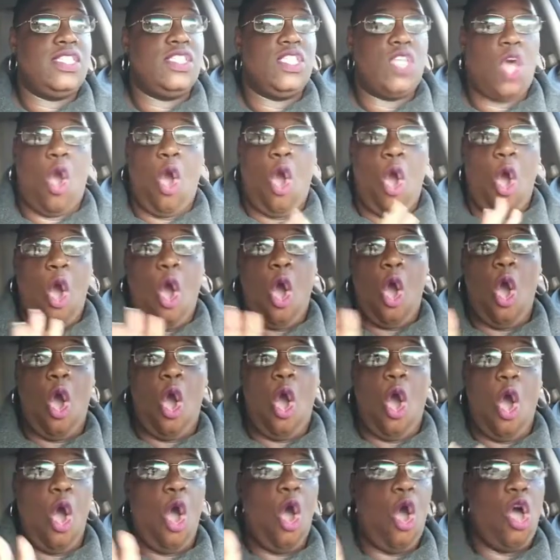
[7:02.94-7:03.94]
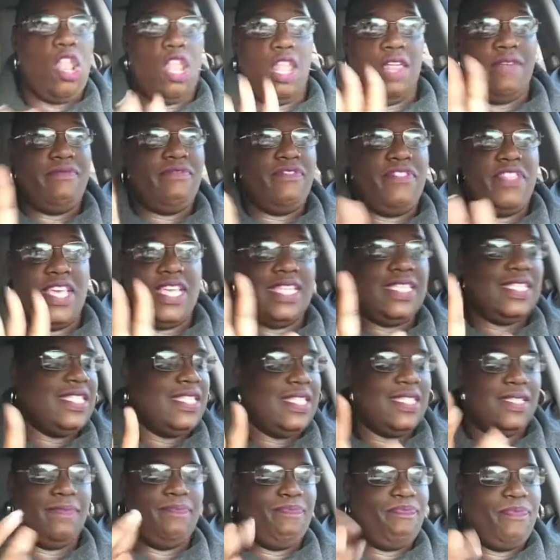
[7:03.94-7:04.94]
us all of
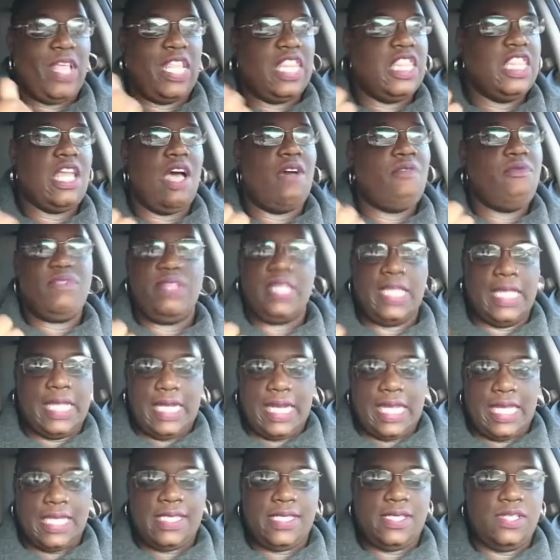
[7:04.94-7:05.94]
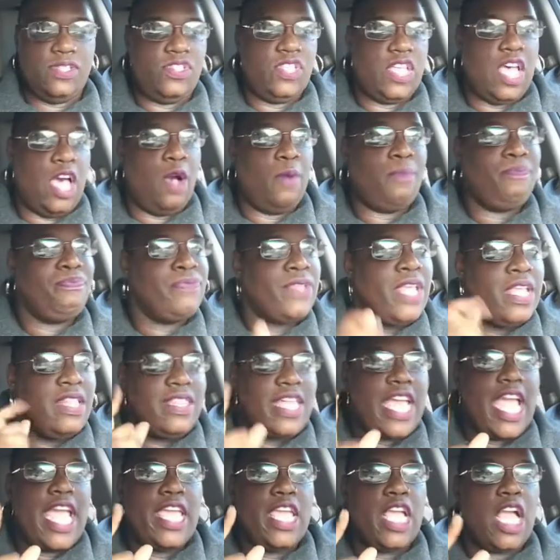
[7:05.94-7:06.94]
this loveliness. So
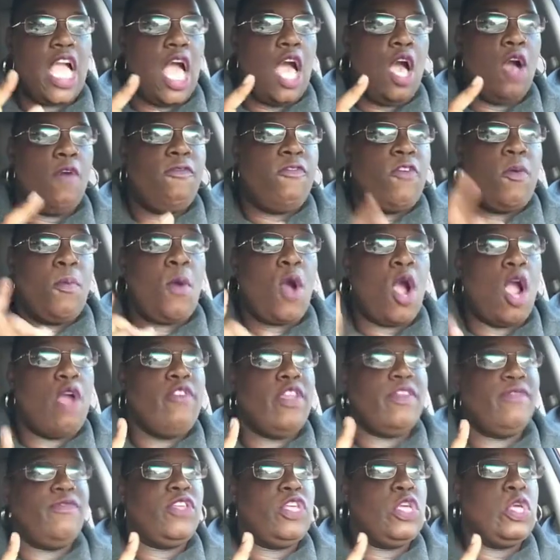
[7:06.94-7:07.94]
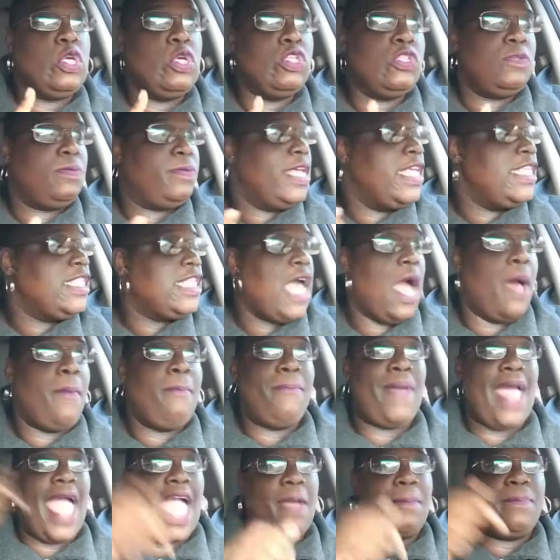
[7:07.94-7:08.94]
there you go. For more reviews, please
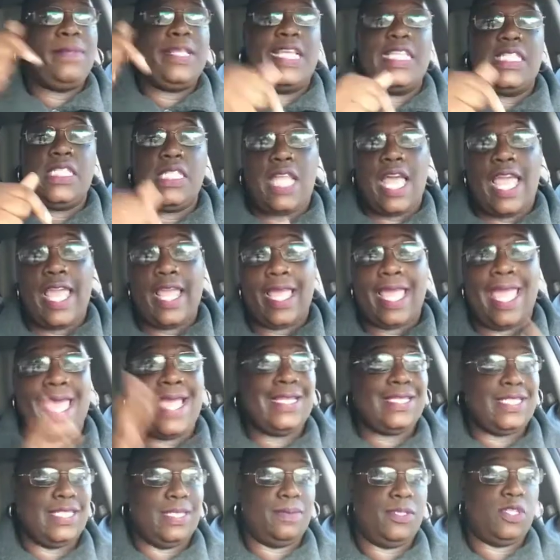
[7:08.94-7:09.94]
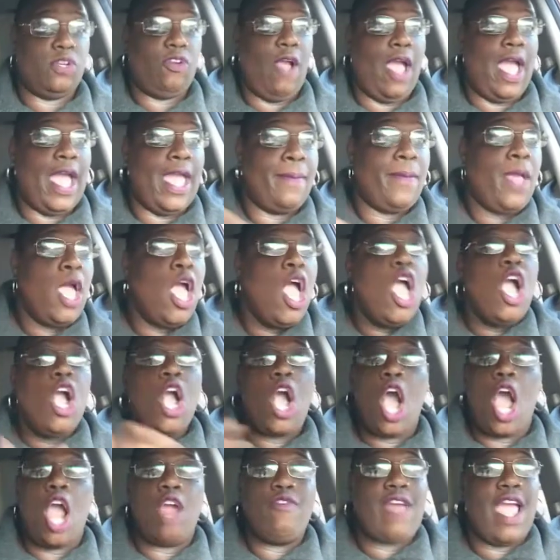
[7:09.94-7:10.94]
come back. Please like and subscribe.
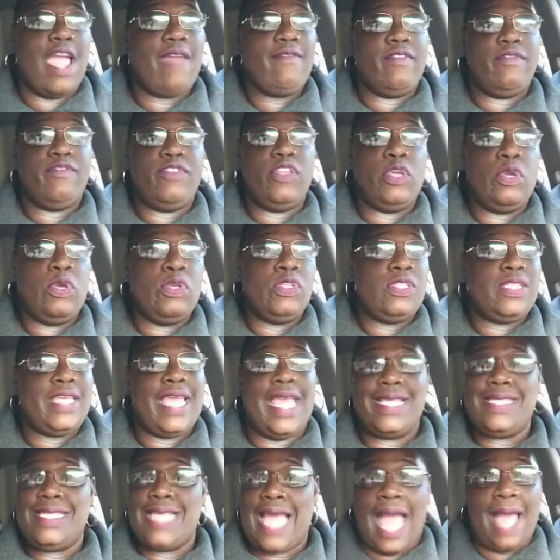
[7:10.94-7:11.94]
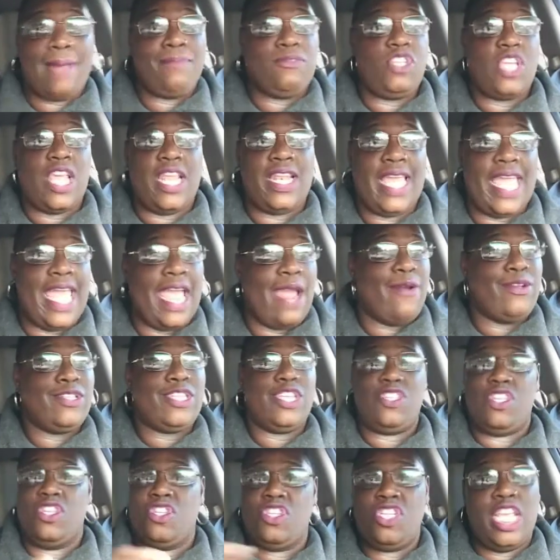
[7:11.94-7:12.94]
Car Ride Reviews. Yes, I'm Jen
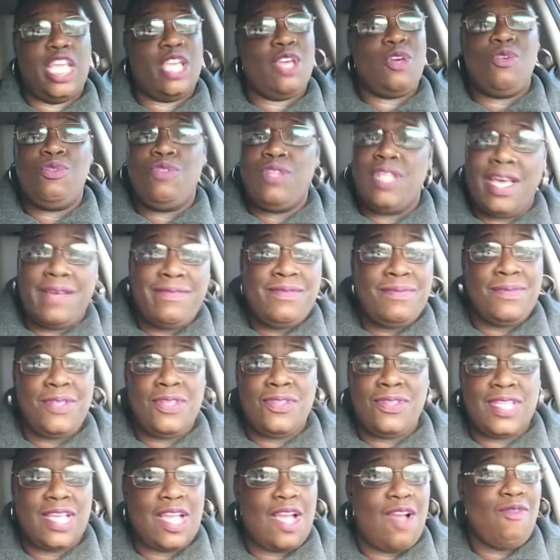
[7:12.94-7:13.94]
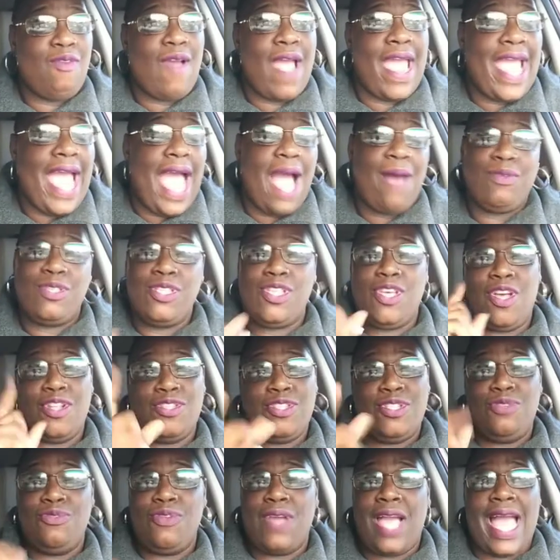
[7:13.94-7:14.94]
Harris. It's a chick who loves music. All right. I will
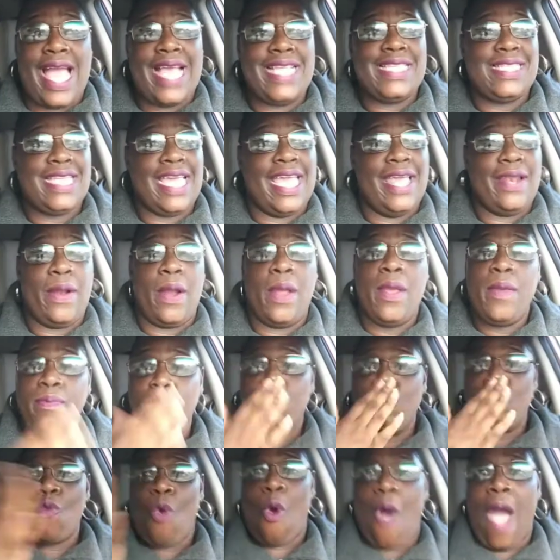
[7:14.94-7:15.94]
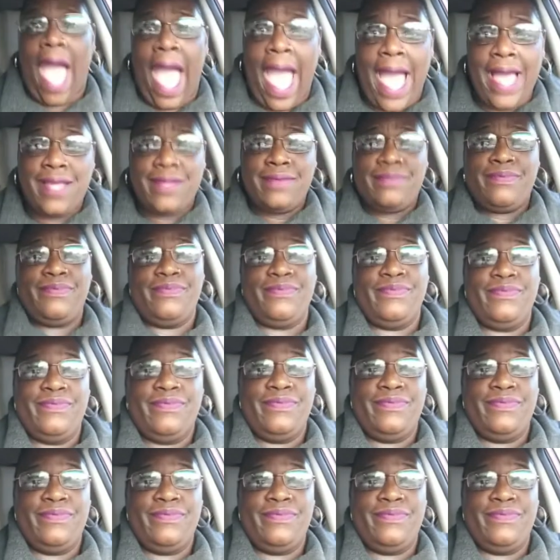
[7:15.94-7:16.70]
talk to you guys later. Mwah.